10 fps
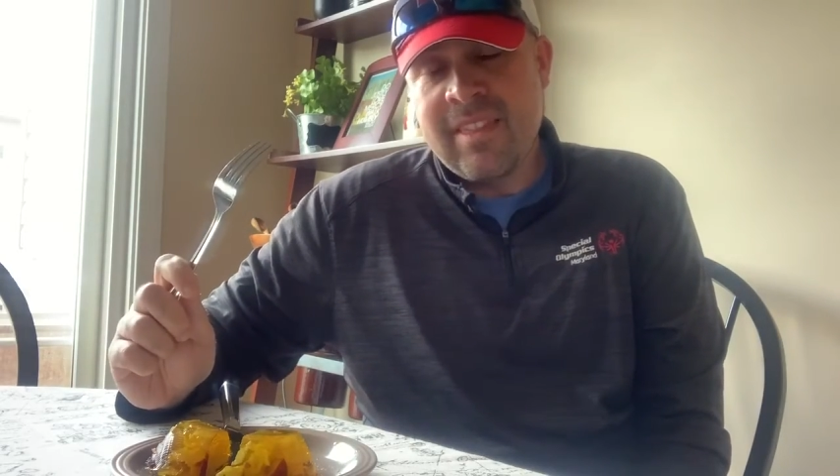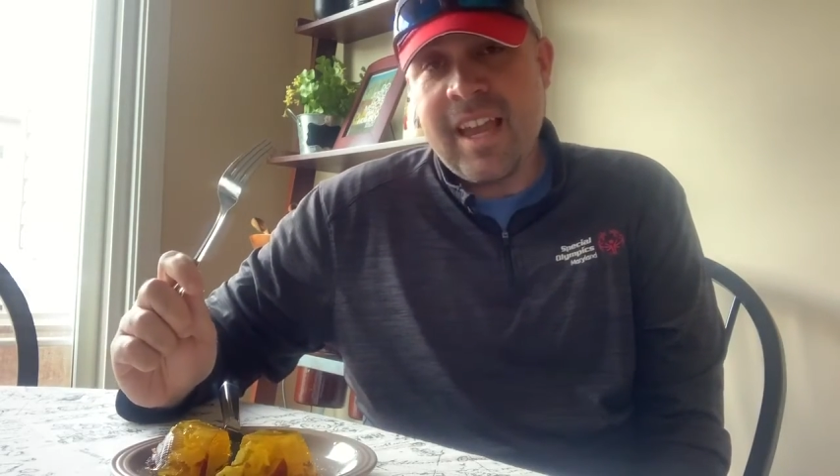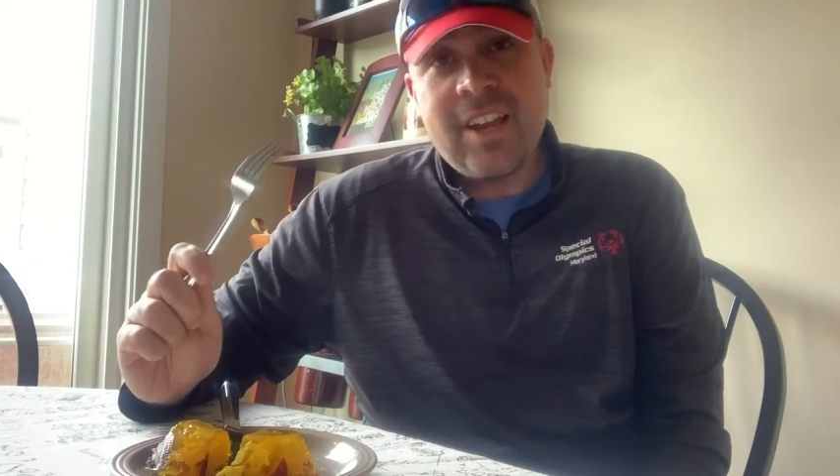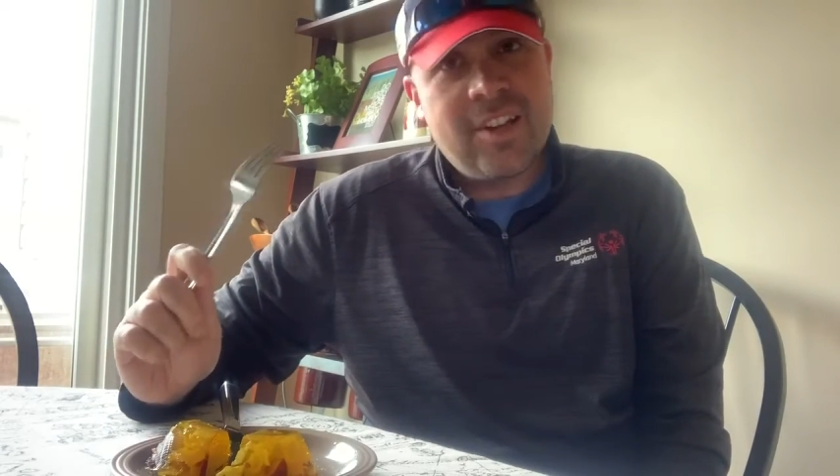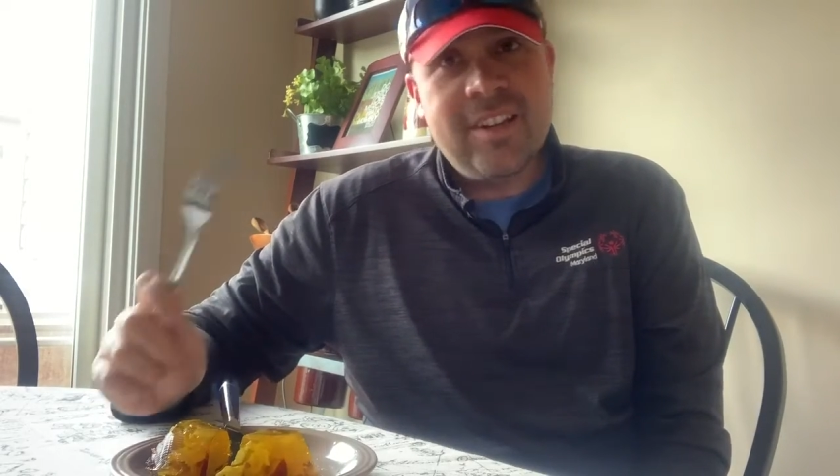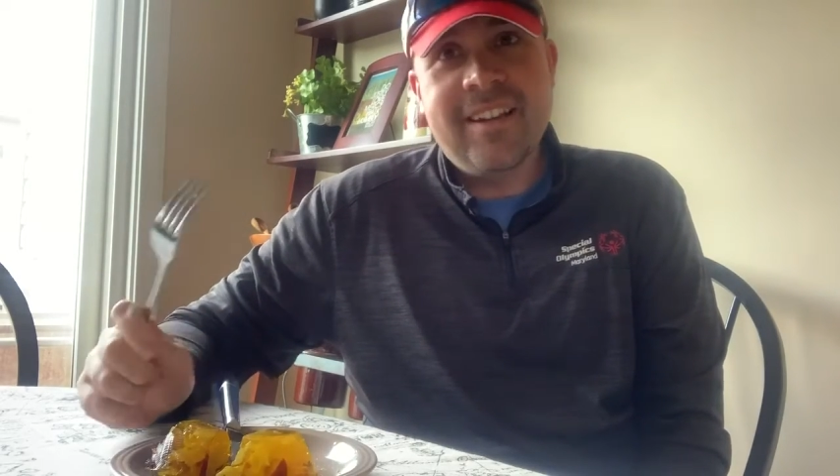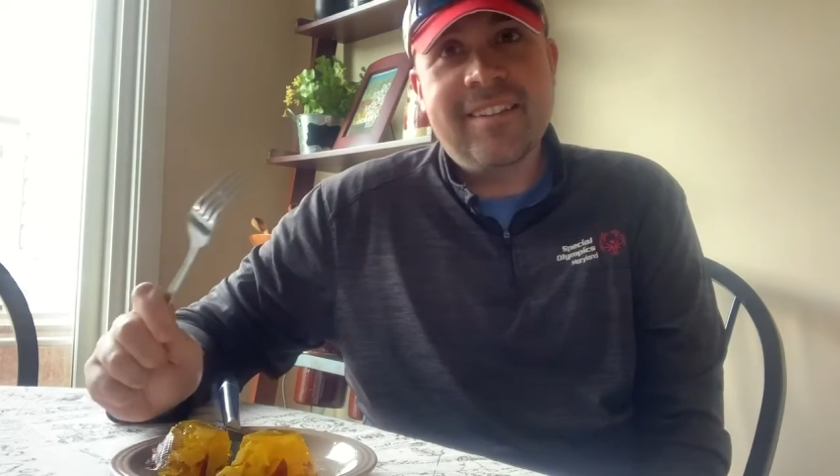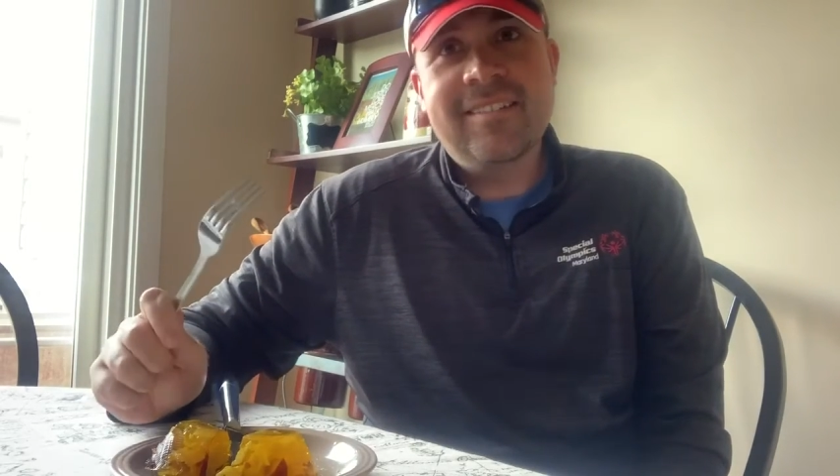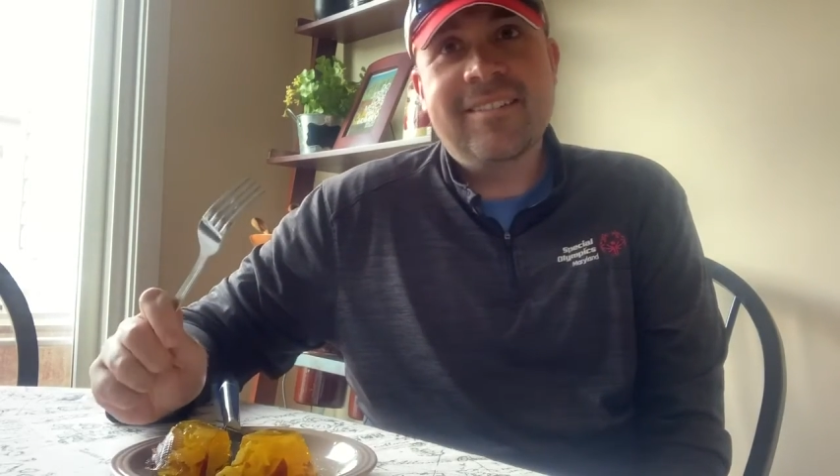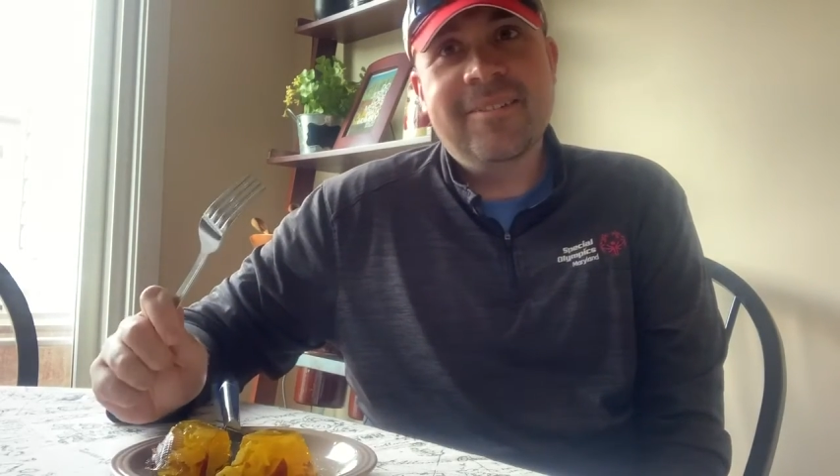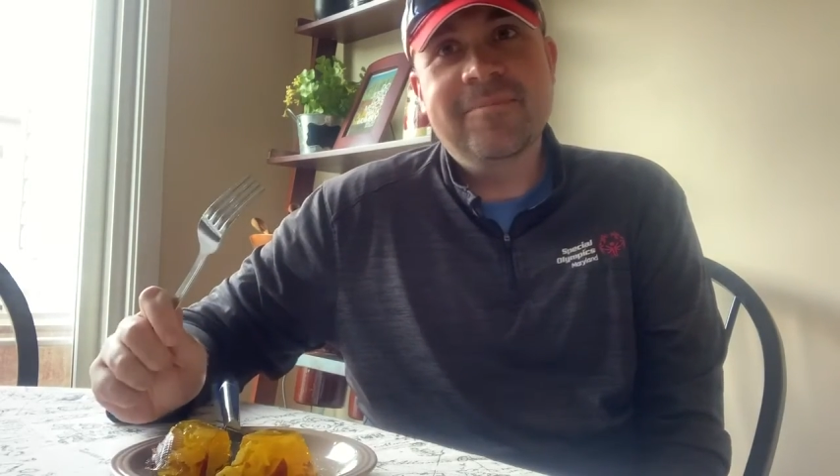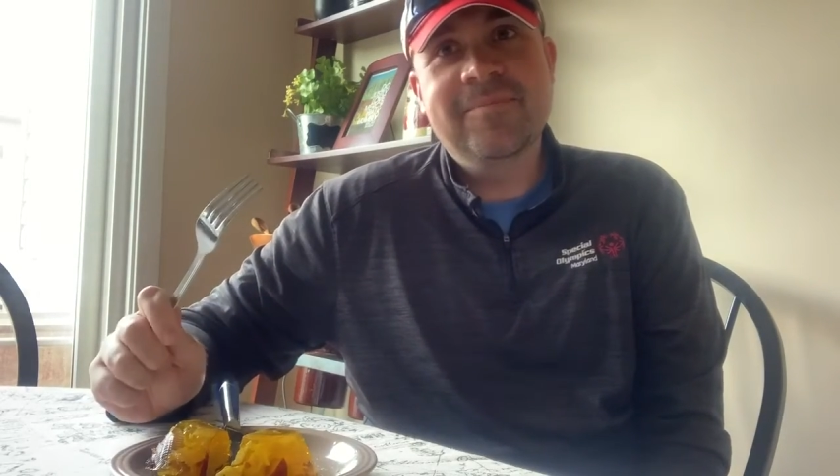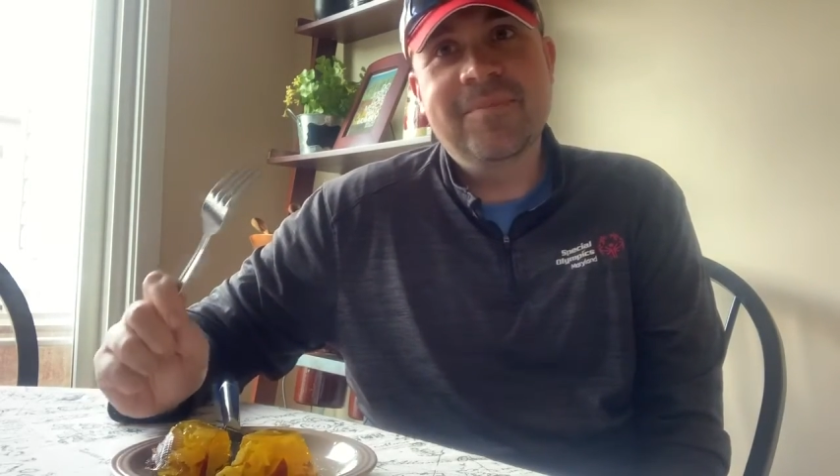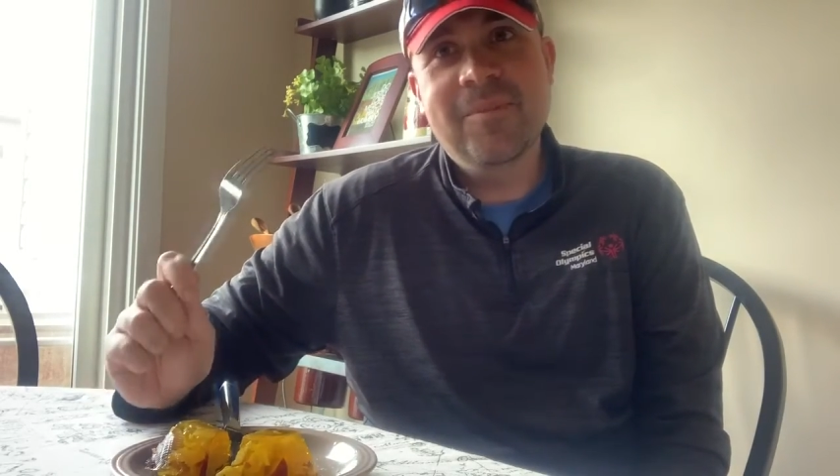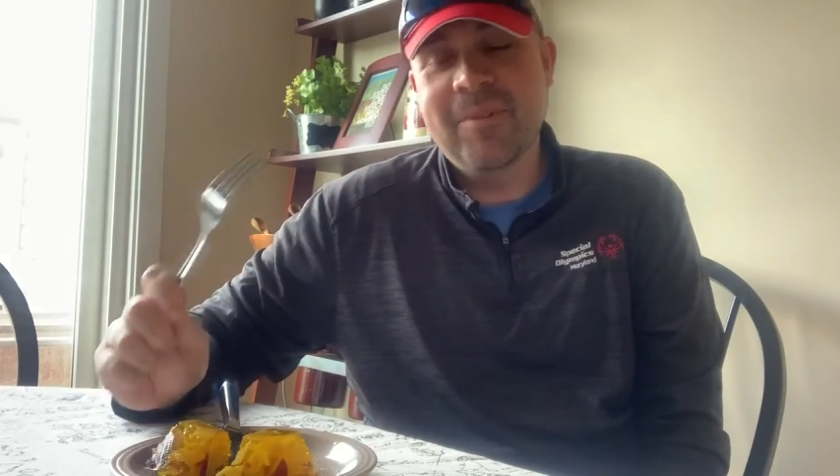thank goodness
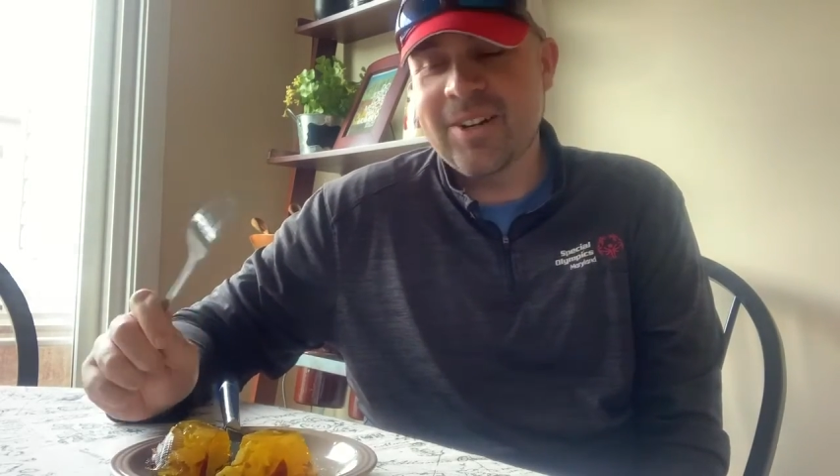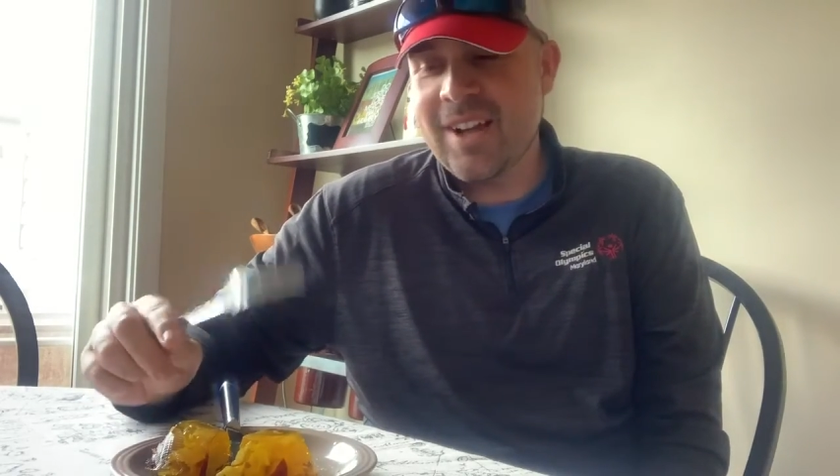we